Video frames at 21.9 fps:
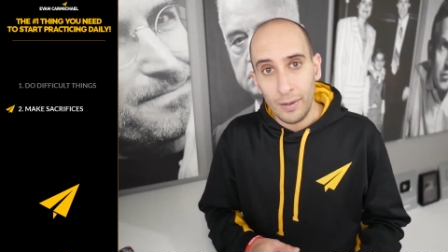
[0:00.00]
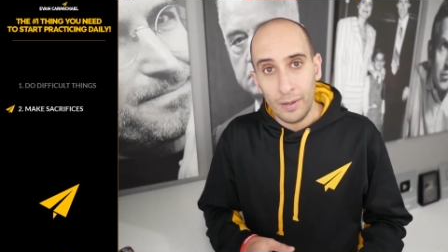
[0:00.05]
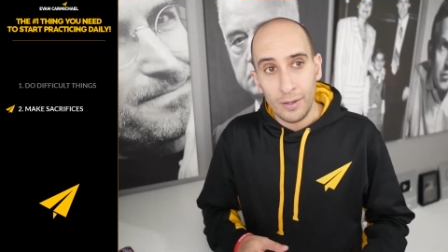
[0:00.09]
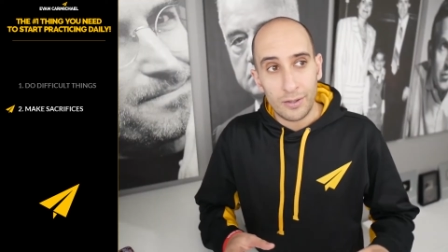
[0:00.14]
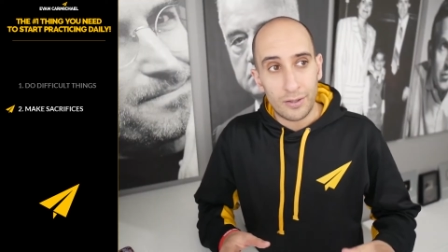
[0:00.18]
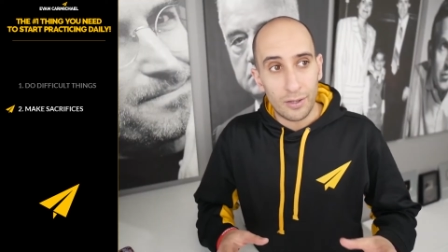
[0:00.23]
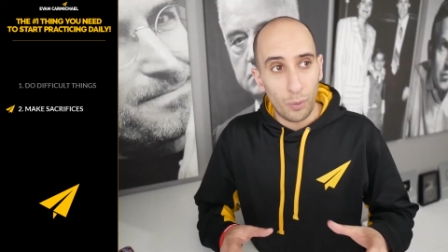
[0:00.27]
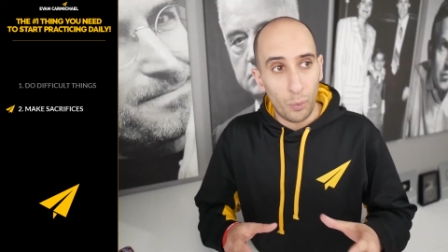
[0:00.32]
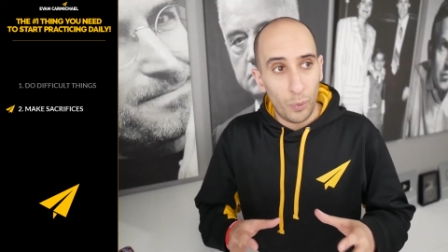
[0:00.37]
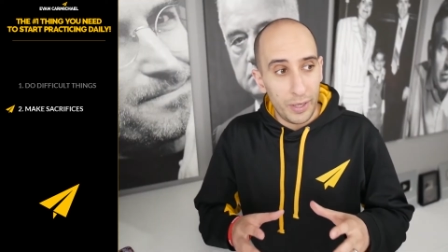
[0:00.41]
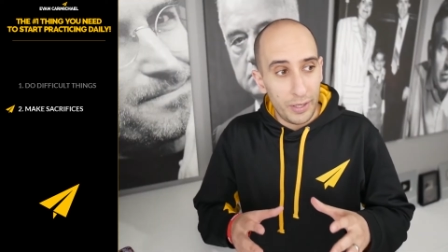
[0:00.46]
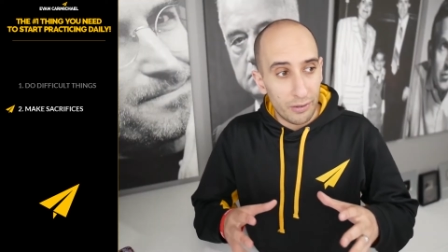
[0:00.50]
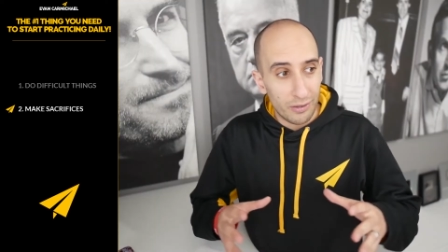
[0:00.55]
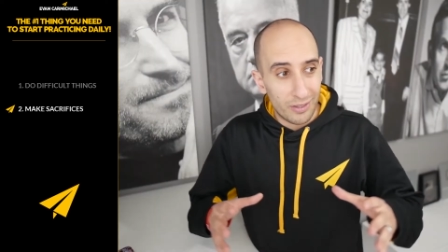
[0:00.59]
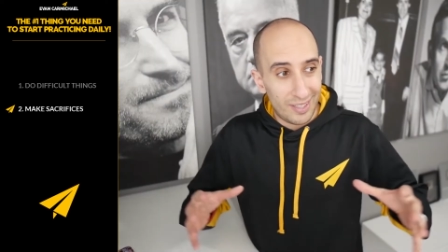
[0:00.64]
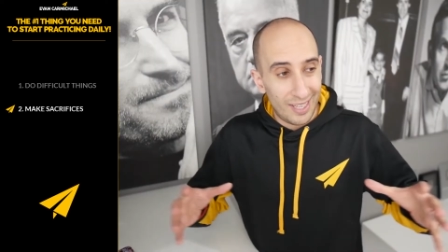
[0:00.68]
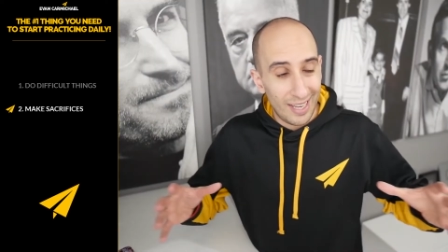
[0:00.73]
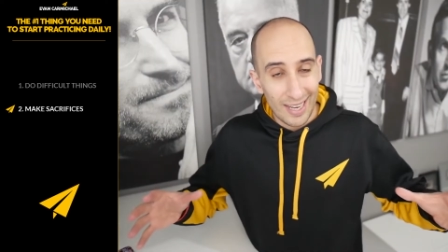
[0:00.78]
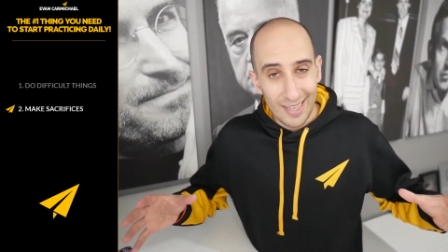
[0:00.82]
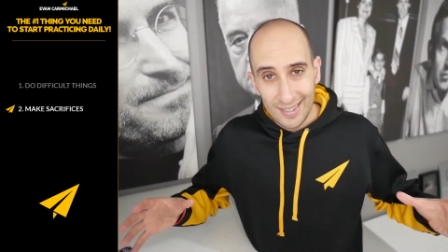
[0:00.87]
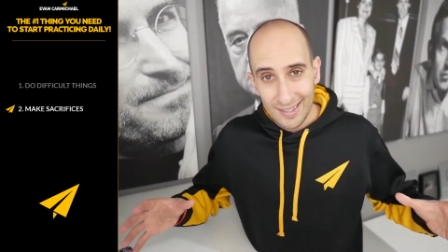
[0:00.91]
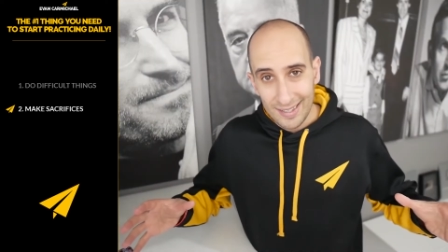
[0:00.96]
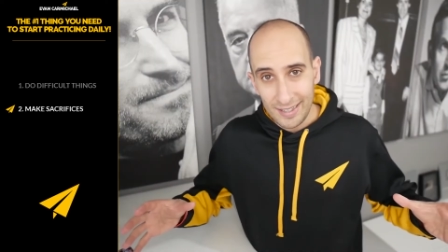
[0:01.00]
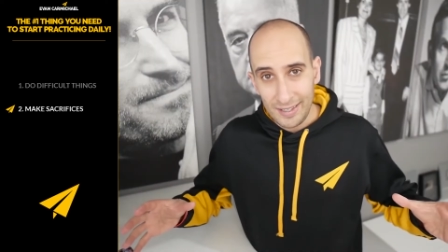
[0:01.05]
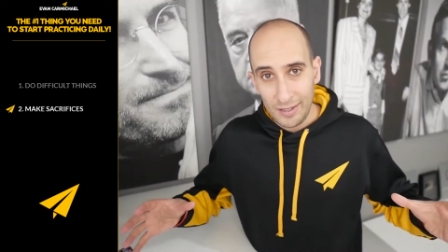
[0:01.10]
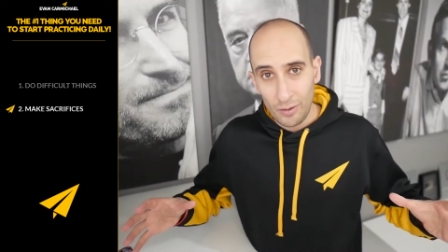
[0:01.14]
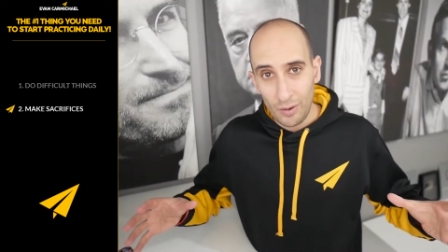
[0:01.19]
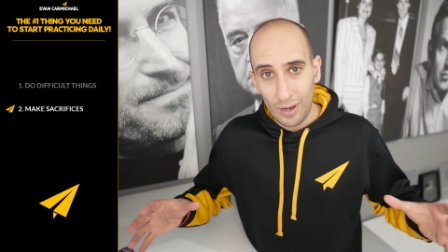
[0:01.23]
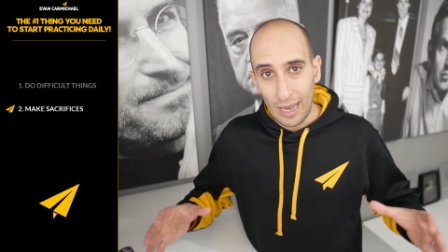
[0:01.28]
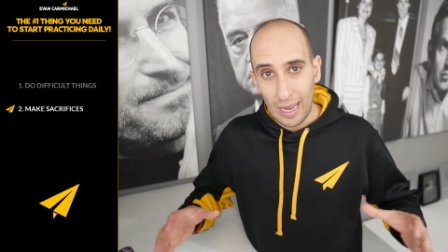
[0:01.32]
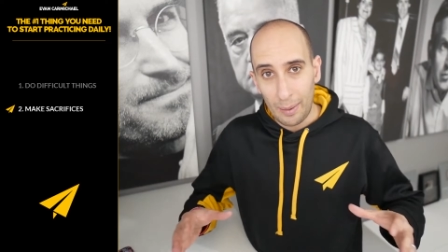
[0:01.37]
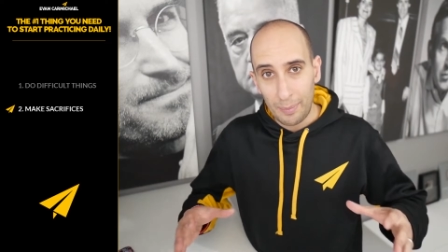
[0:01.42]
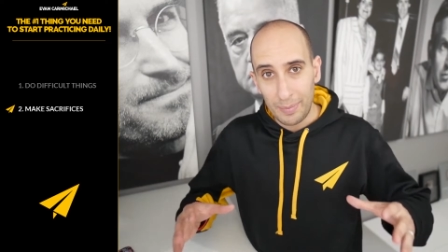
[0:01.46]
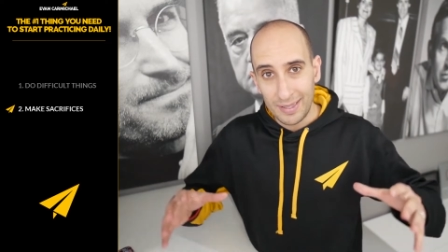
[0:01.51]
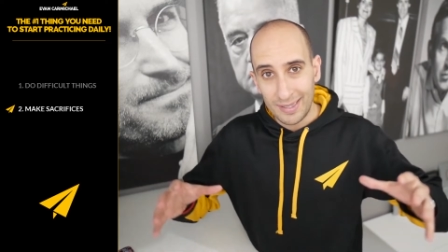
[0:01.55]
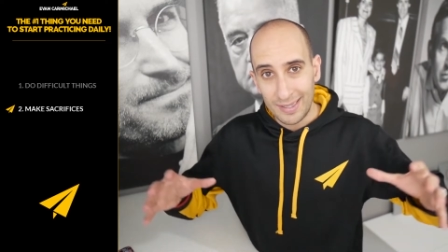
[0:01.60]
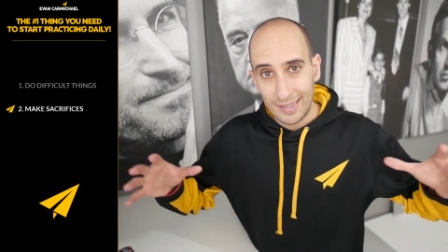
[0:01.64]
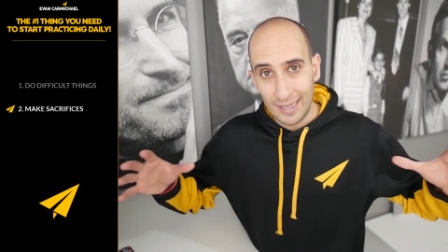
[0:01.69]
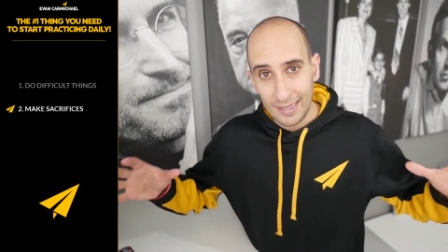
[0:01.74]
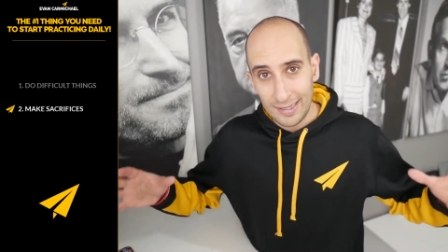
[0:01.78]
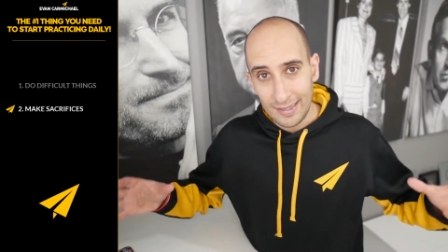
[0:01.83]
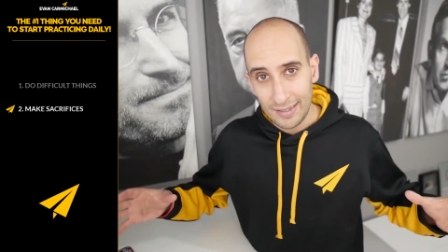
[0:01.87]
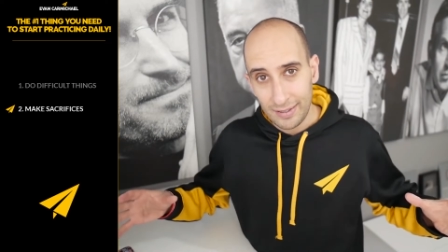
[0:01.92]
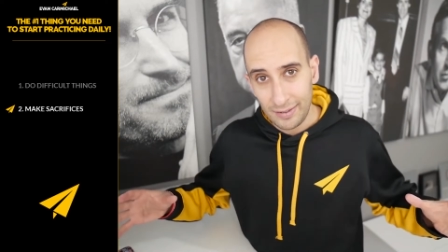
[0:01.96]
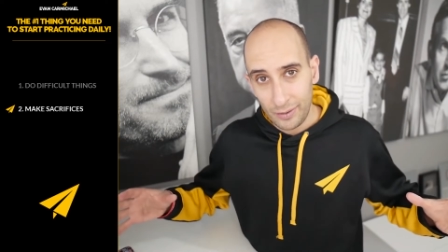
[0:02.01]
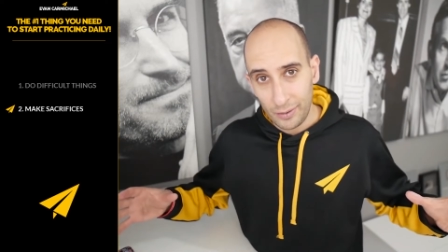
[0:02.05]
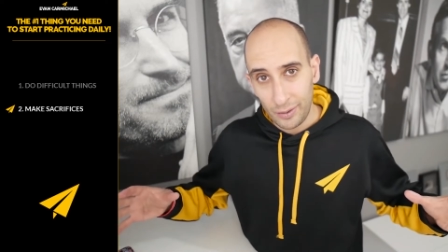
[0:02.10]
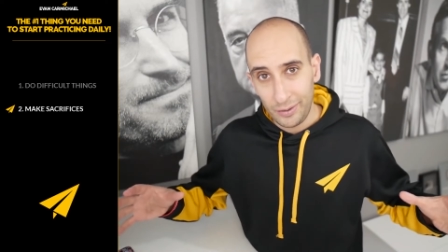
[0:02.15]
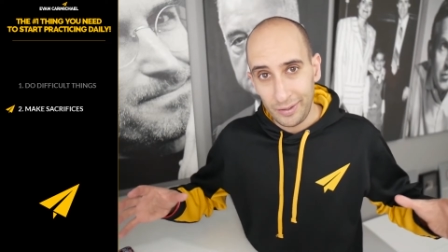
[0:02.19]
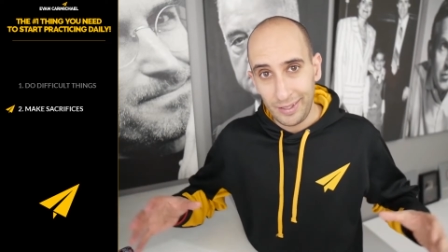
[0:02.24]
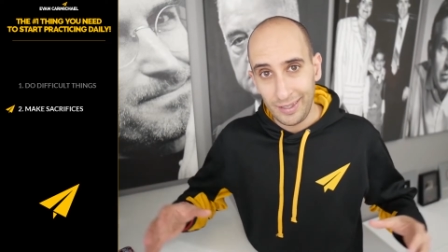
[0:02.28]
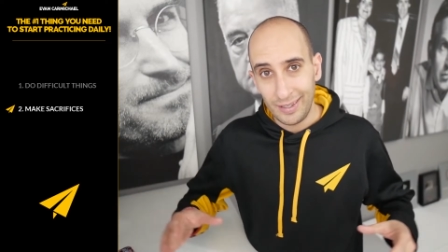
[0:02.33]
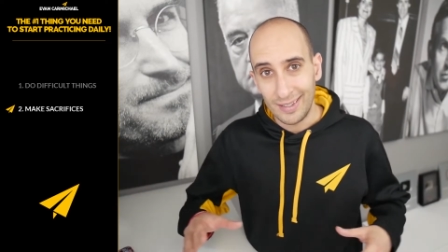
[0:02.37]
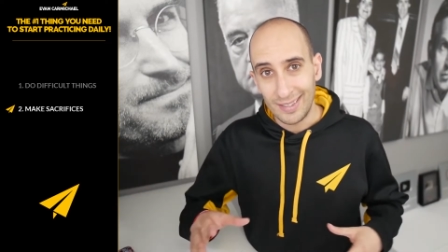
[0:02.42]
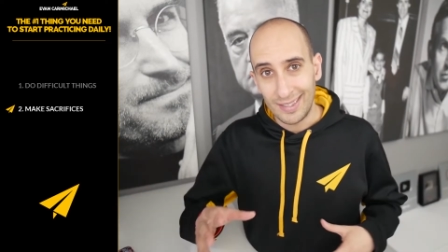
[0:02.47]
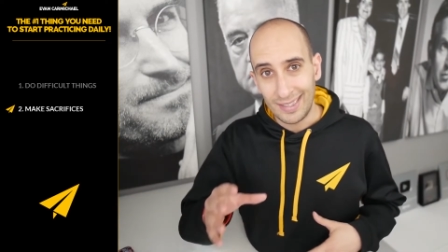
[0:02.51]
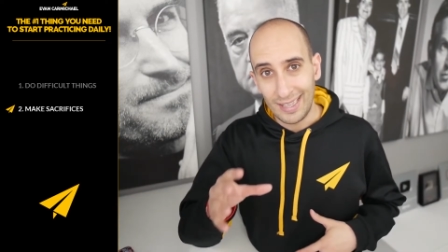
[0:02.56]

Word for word: So when you're testing new habits, testing new ideas,